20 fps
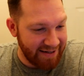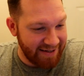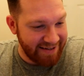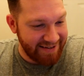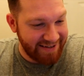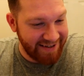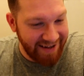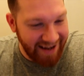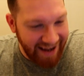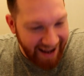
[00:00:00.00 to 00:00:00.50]

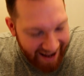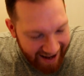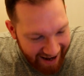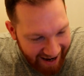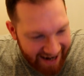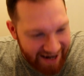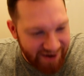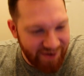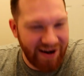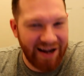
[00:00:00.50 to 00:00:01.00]
So yeah,
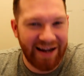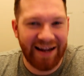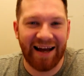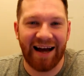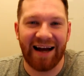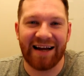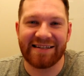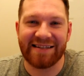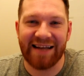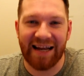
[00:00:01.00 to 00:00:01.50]
anyway
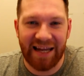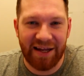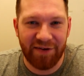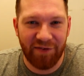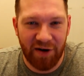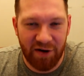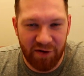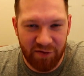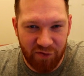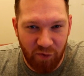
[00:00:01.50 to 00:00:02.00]
guys, thank you
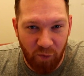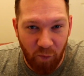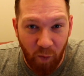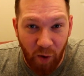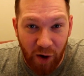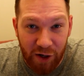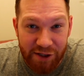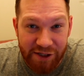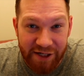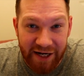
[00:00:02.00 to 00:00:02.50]
very much for
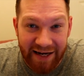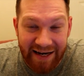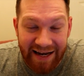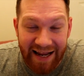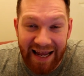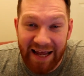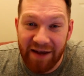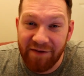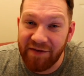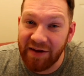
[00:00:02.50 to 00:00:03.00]

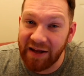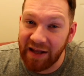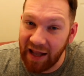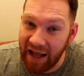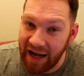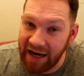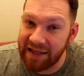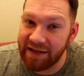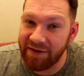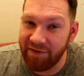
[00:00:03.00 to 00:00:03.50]
watching. If you
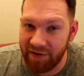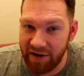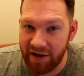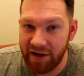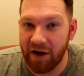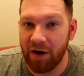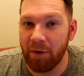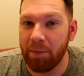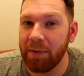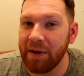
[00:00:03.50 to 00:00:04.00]
liked the
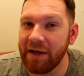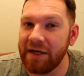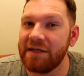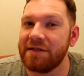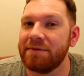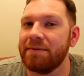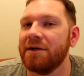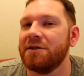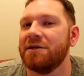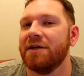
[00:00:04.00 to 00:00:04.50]
video, please
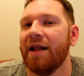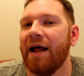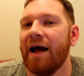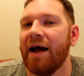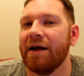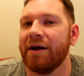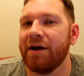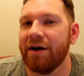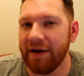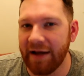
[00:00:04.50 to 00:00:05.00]
smash a
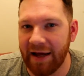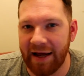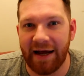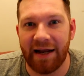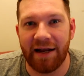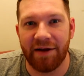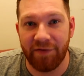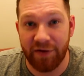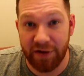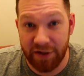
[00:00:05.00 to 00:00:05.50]
like on it,
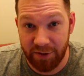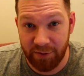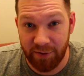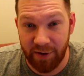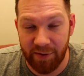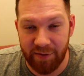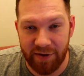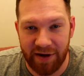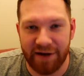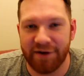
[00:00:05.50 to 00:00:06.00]
and if you're new
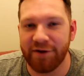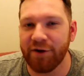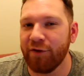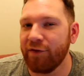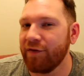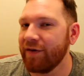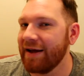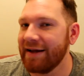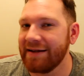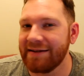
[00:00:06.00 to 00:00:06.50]
around here,
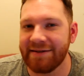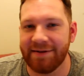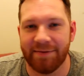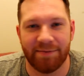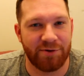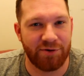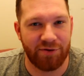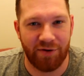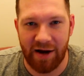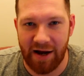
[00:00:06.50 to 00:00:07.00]
don't forget to
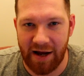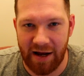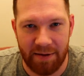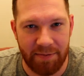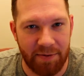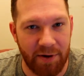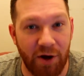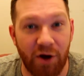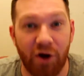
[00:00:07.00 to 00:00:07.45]
subscribe.